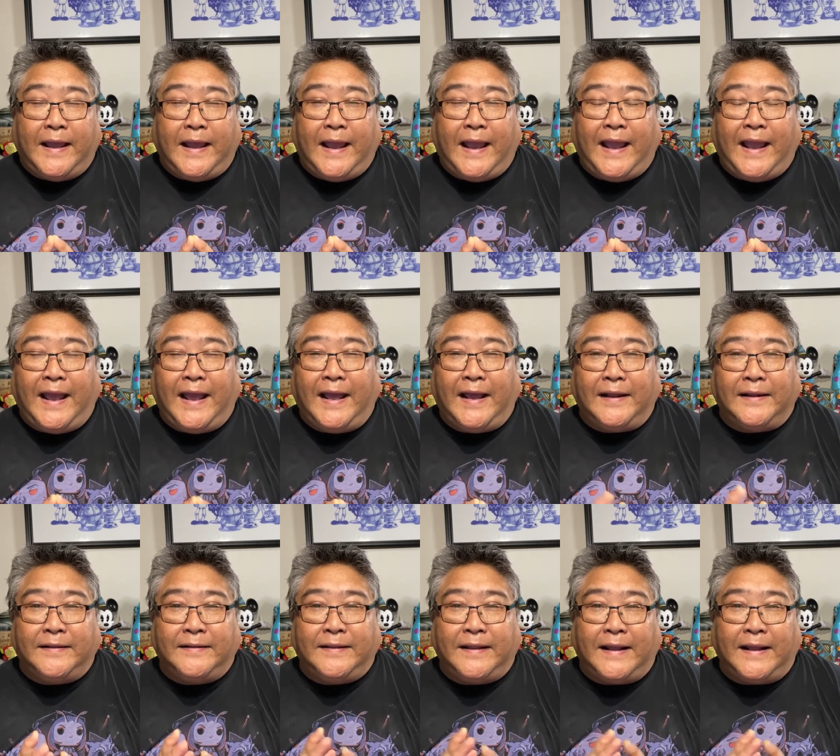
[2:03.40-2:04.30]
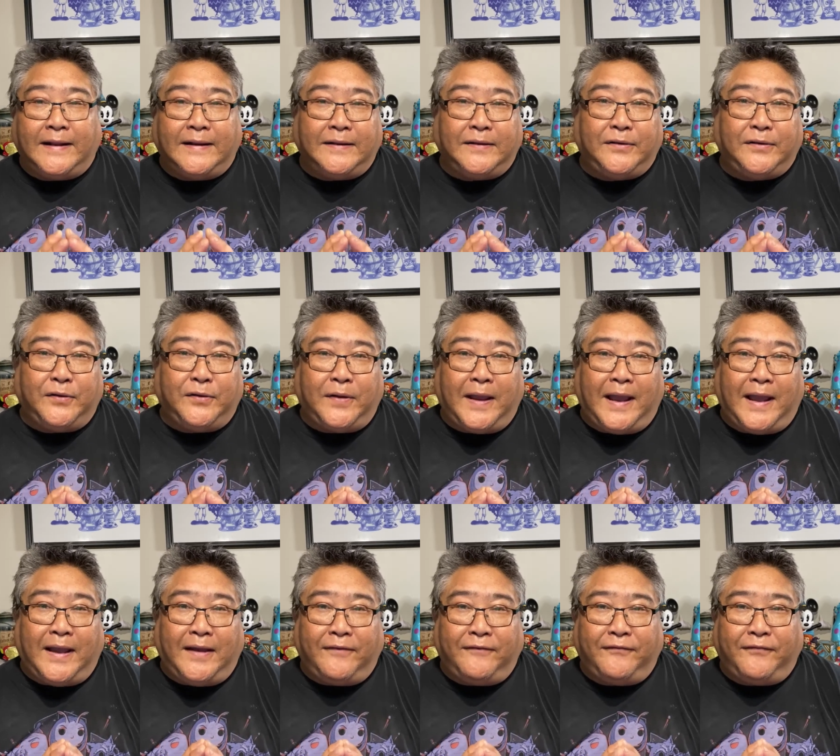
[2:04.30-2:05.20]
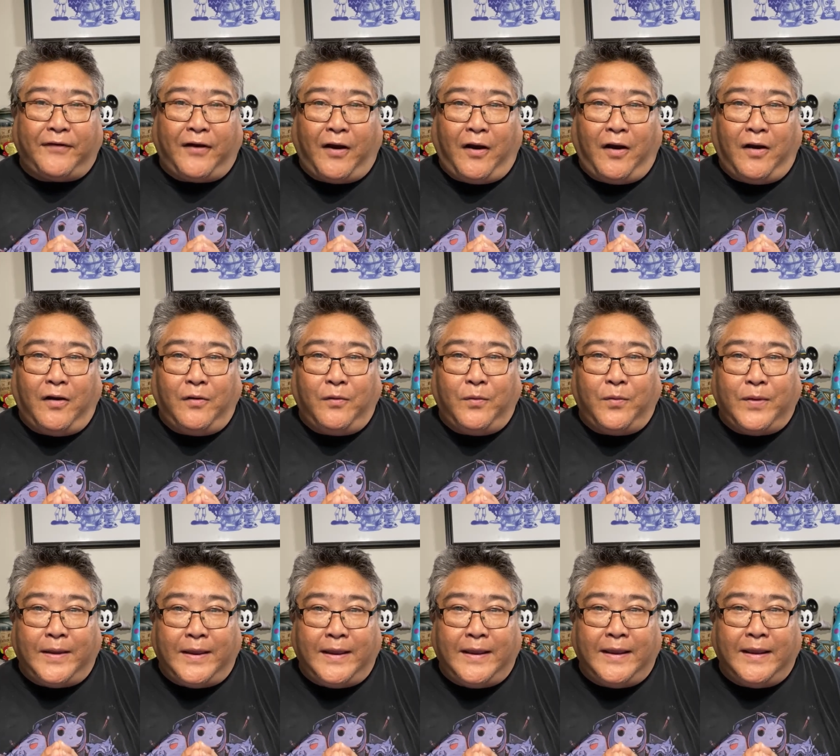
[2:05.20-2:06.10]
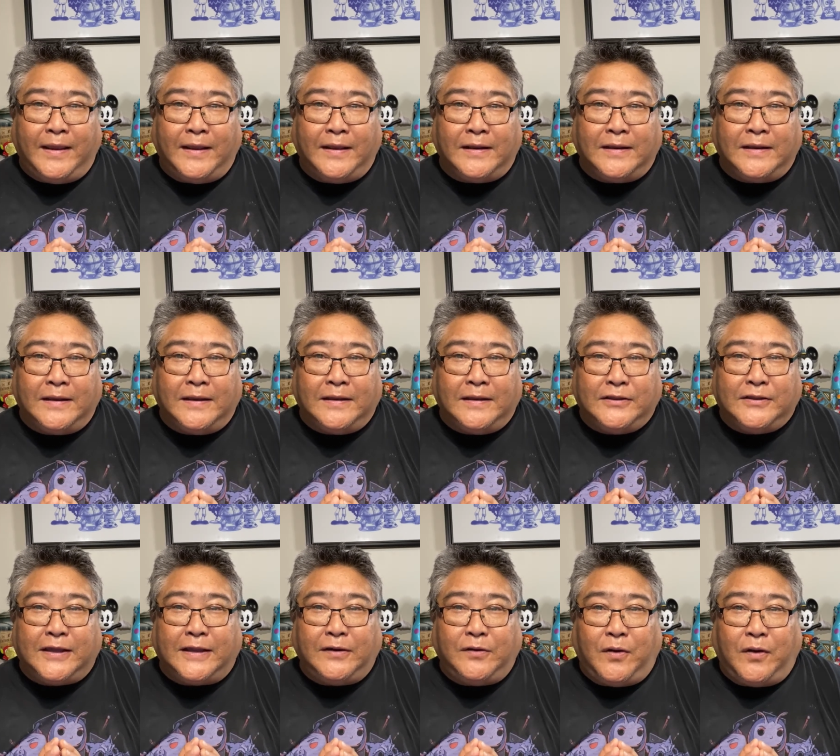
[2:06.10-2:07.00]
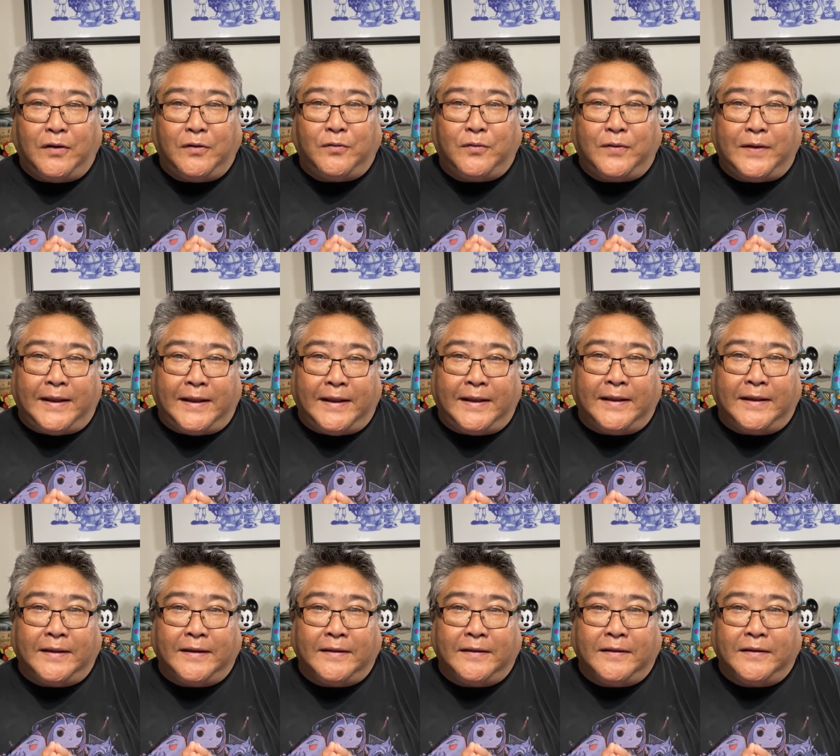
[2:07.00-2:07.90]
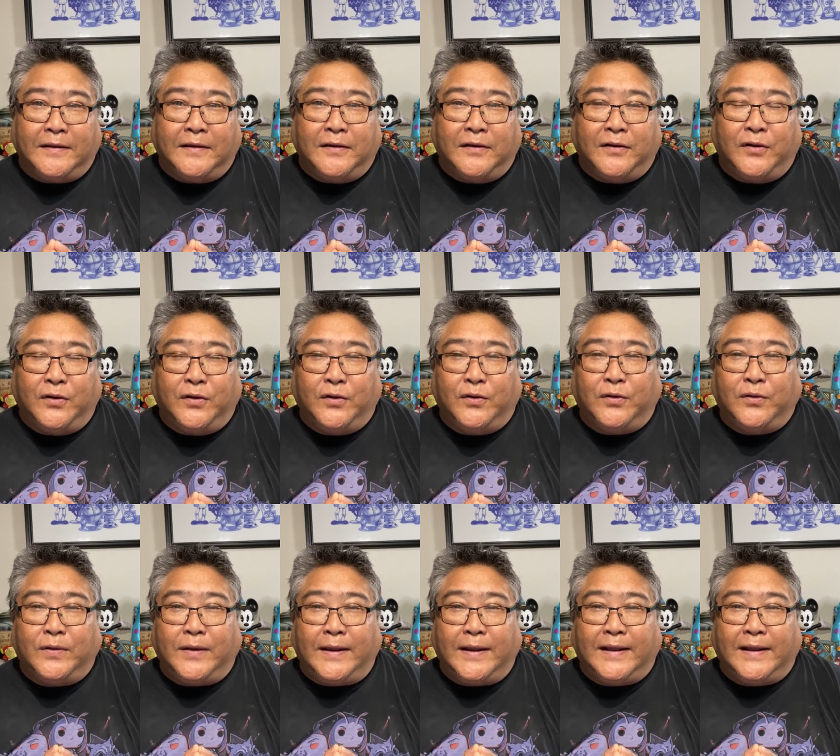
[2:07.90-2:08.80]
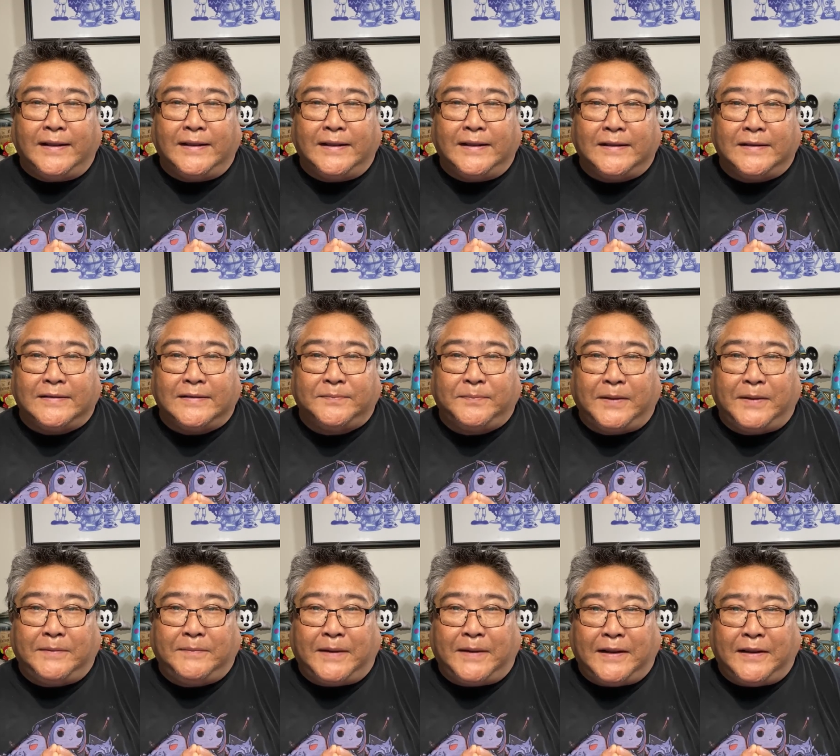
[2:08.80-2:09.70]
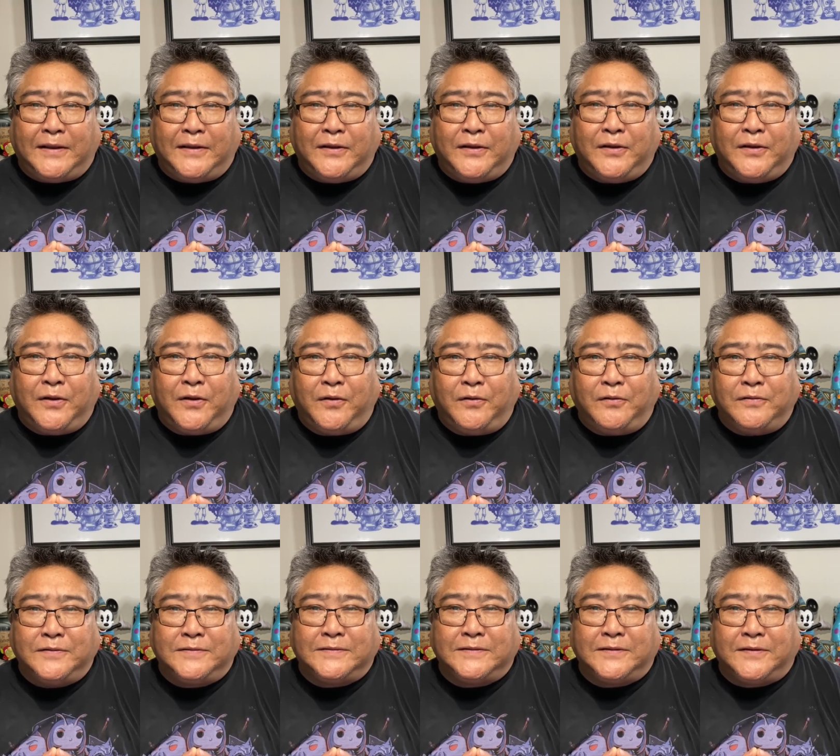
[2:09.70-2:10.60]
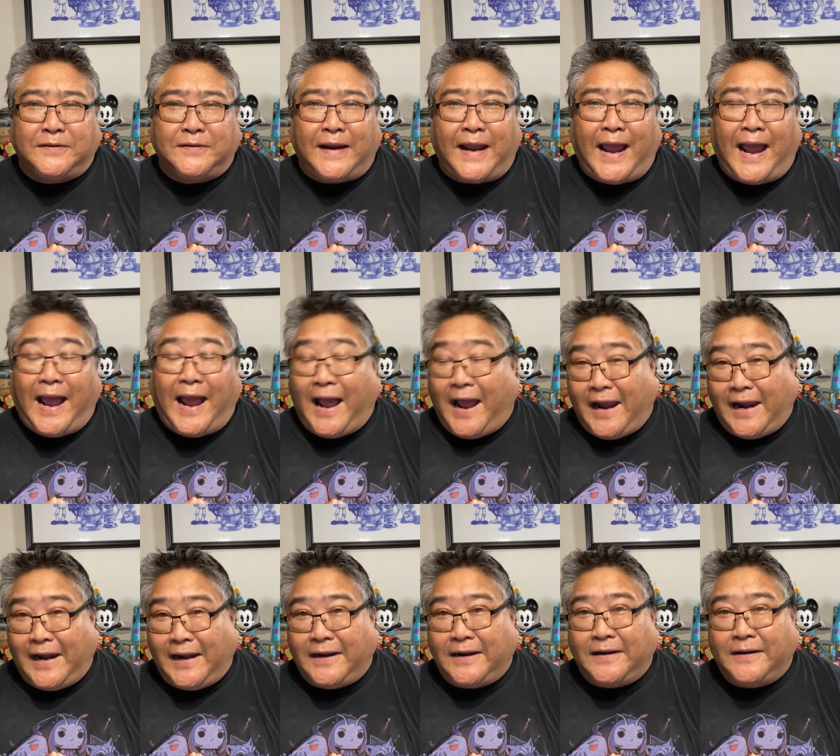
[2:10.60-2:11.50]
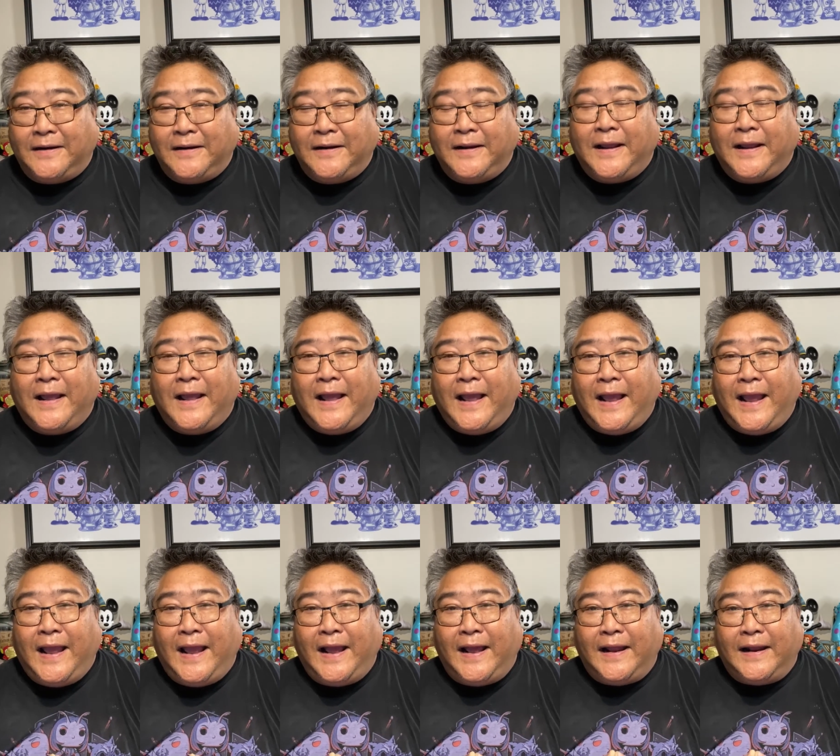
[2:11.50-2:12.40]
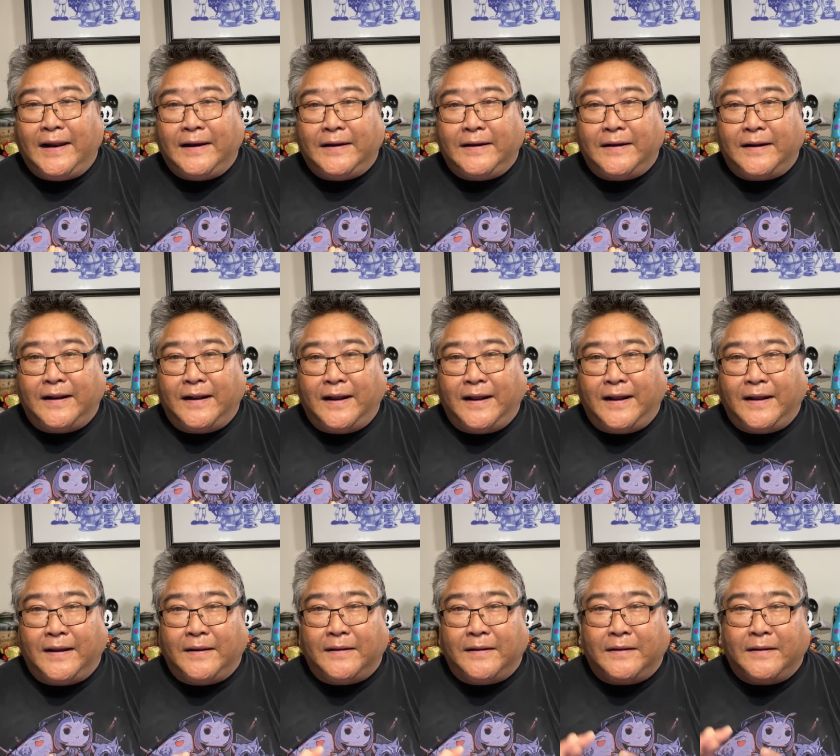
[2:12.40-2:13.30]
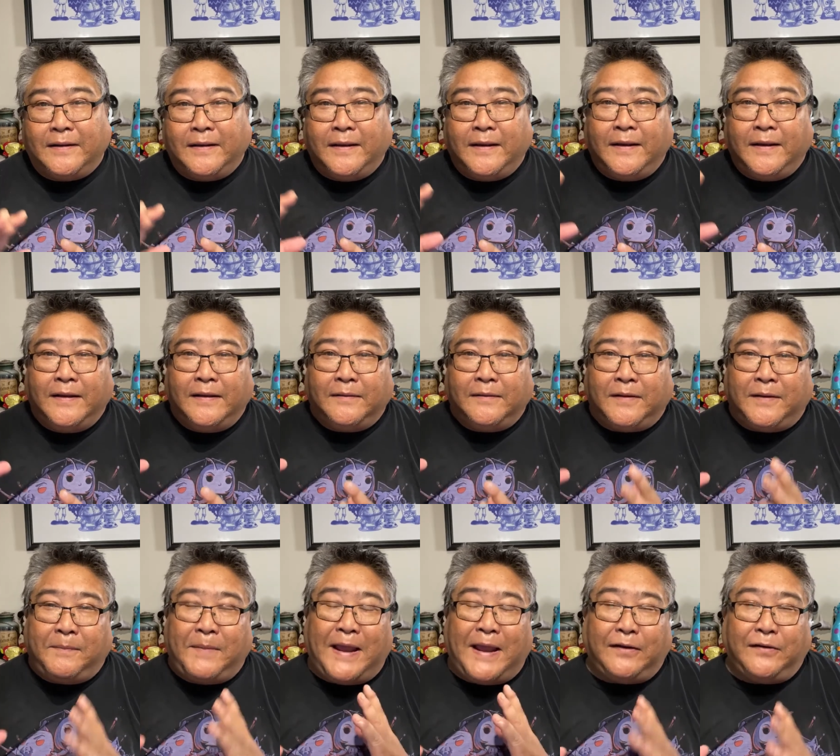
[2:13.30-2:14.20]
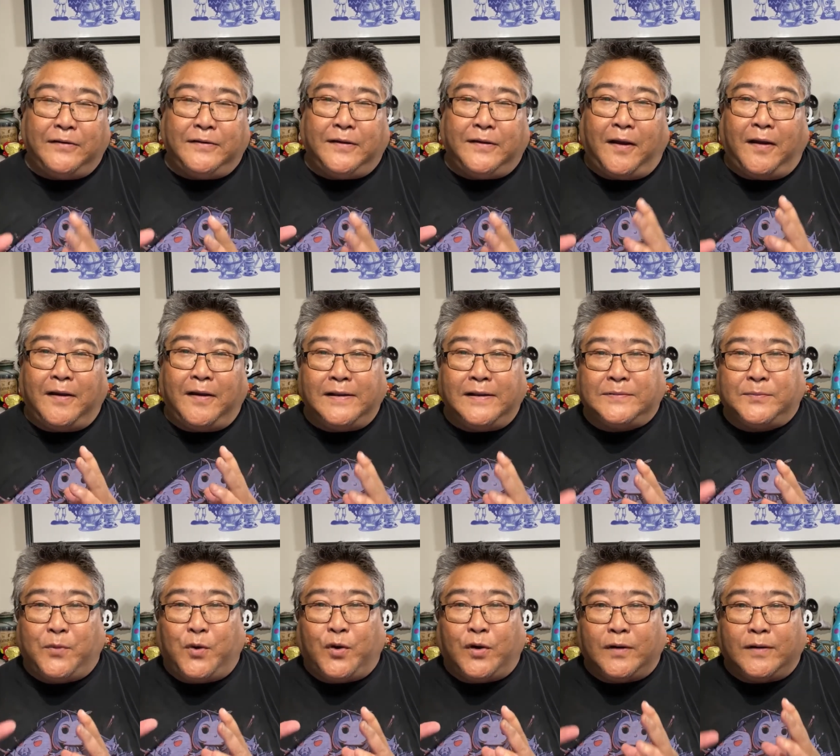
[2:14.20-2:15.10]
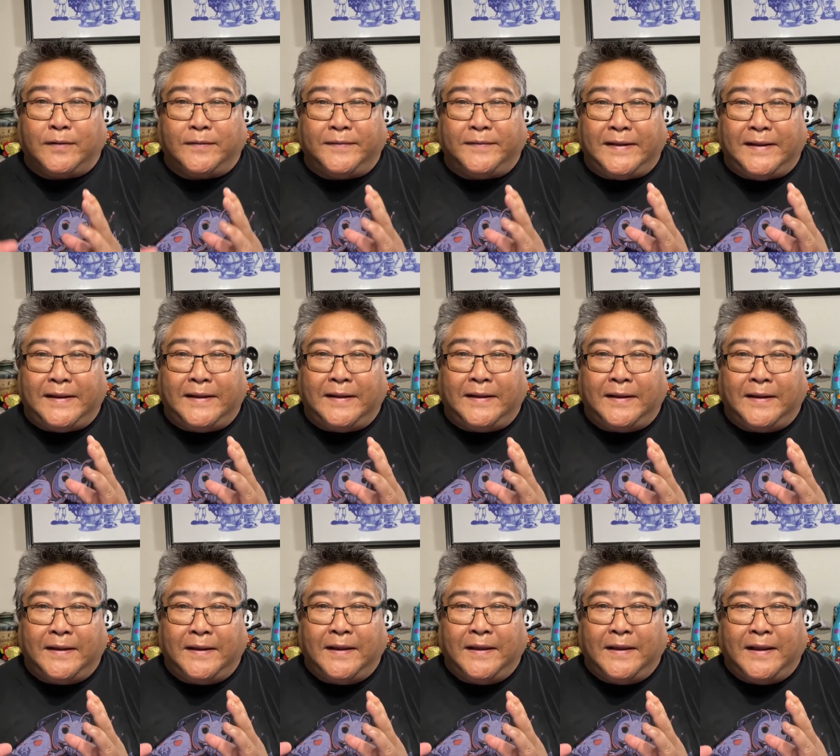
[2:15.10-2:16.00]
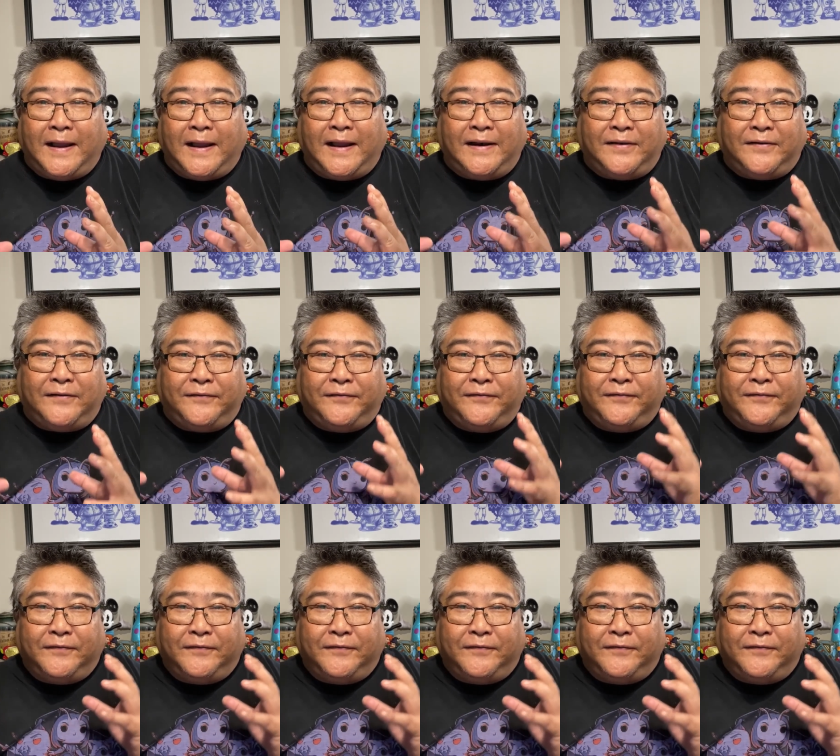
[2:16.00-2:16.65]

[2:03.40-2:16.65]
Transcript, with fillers: And then you have Honghui, Chen Honghui, who is played by Yong-sun An. And uh, Commander Tang is more the kind of,